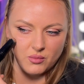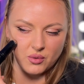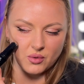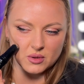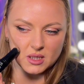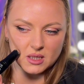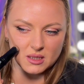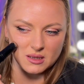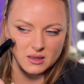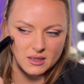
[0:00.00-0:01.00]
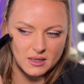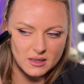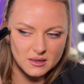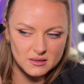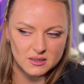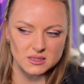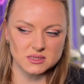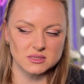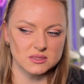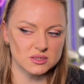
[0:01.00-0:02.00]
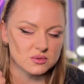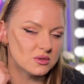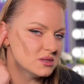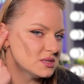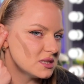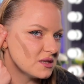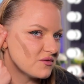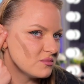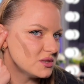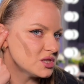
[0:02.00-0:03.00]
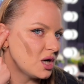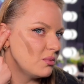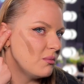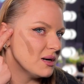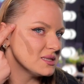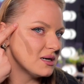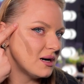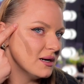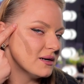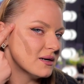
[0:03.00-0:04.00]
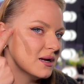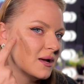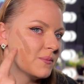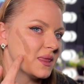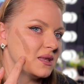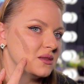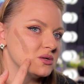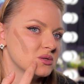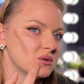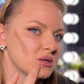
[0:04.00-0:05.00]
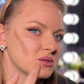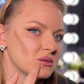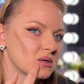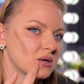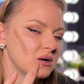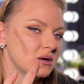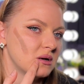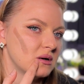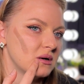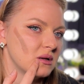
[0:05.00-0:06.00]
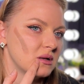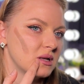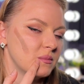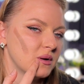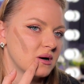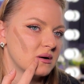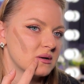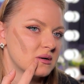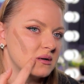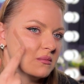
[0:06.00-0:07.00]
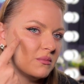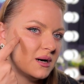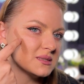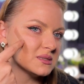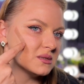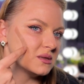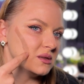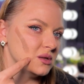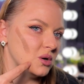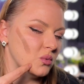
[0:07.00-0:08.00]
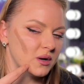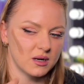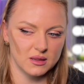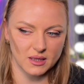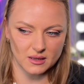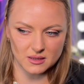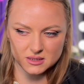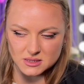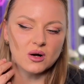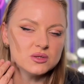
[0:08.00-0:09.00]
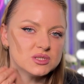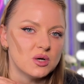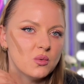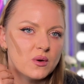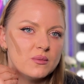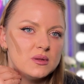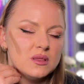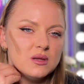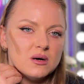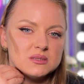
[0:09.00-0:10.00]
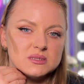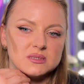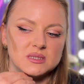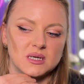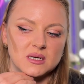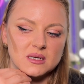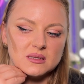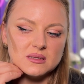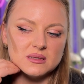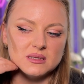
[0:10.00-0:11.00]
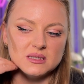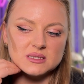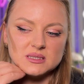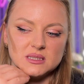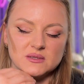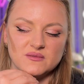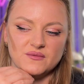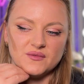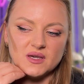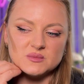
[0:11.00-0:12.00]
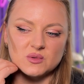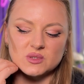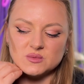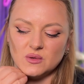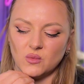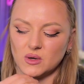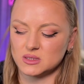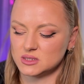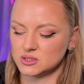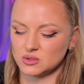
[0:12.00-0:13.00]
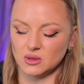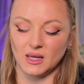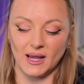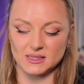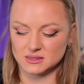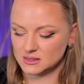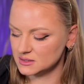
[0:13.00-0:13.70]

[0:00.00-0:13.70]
pull it like this. So not starting from the top but higher, and not going to the lip corner but lower like this. Also, we will not darken this side of the face because we want to lighten it.